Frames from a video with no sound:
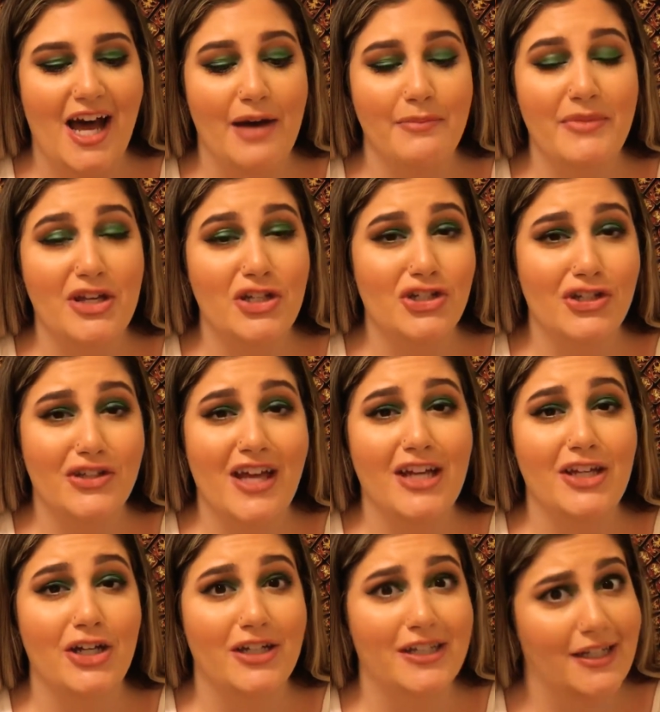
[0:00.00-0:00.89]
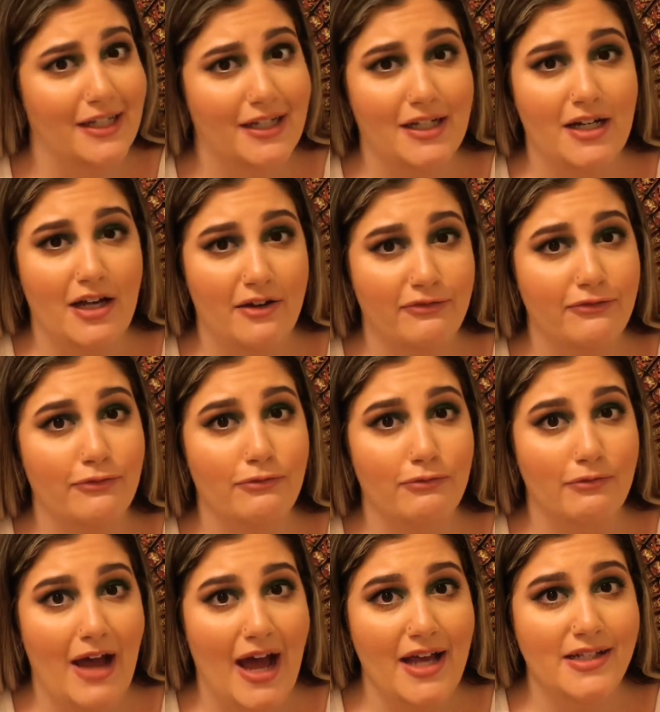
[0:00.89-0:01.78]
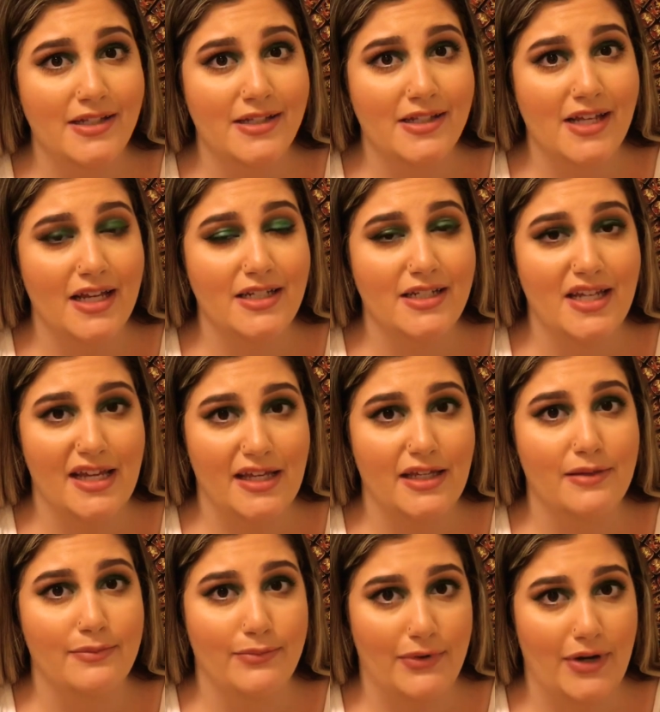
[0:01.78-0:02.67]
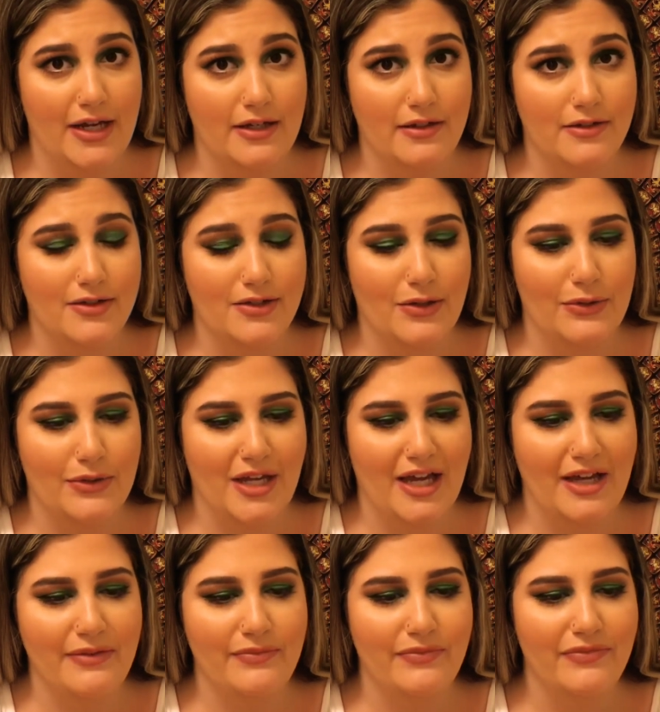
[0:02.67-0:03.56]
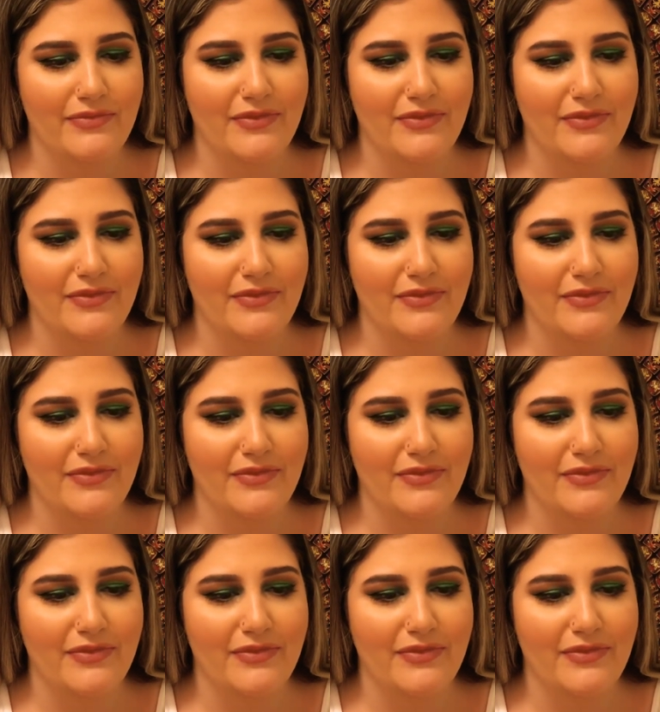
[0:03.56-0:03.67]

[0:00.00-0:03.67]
Make sure that you're getting enough rest and taking breaks, okay?